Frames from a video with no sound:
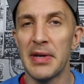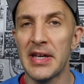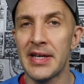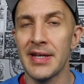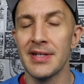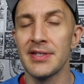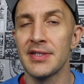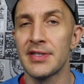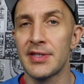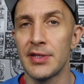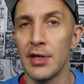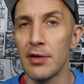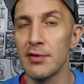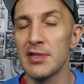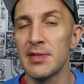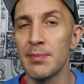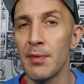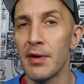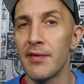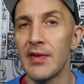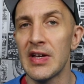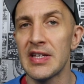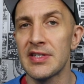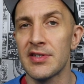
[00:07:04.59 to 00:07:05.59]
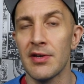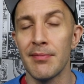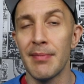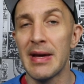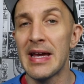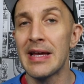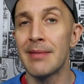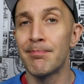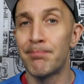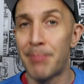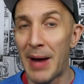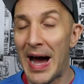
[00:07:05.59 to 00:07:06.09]
because those movies are
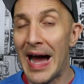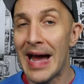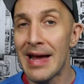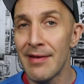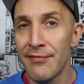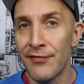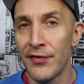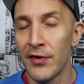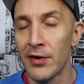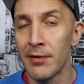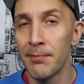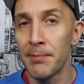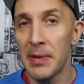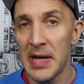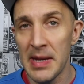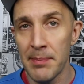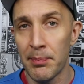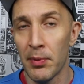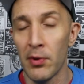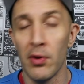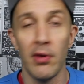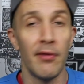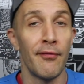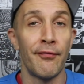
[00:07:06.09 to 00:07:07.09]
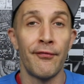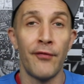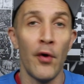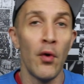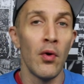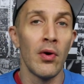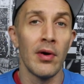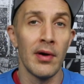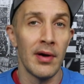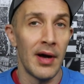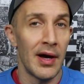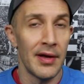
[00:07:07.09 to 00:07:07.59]
made by film people
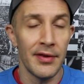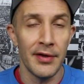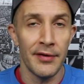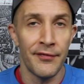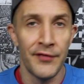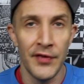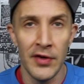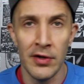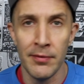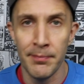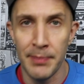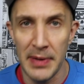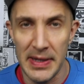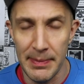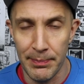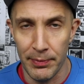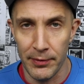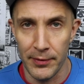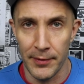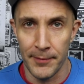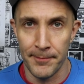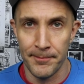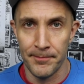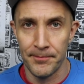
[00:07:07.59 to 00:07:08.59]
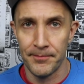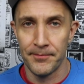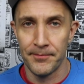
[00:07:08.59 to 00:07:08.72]
for other film people